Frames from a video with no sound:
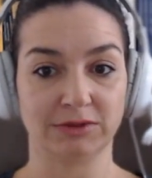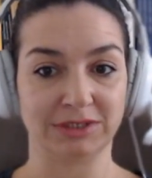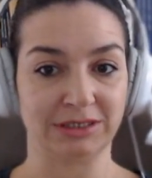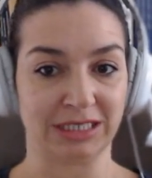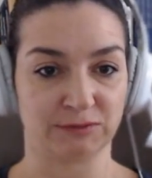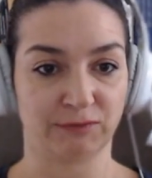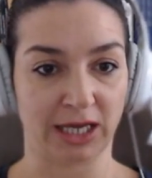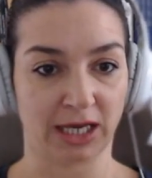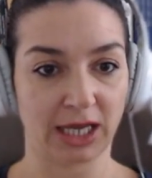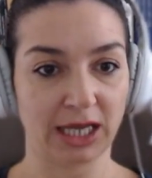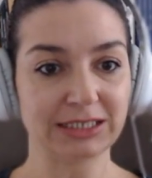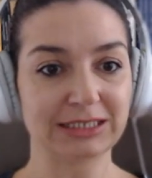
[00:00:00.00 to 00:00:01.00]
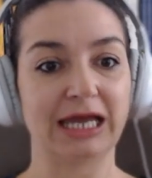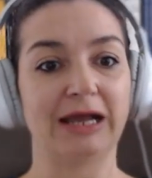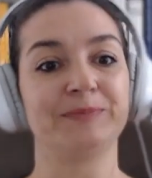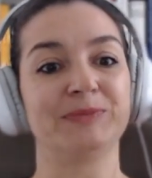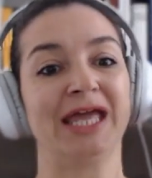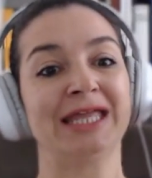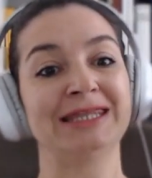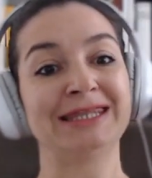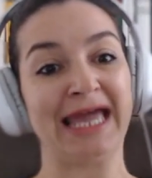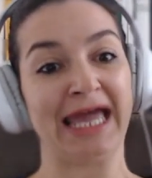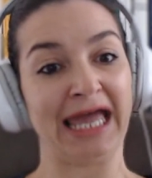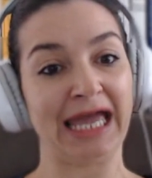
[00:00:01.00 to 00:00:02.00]
das Fahrrad, and
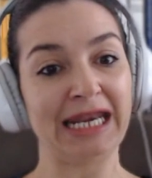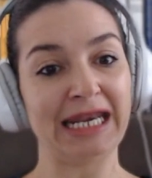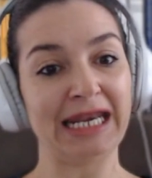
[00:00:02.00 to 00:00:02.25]
then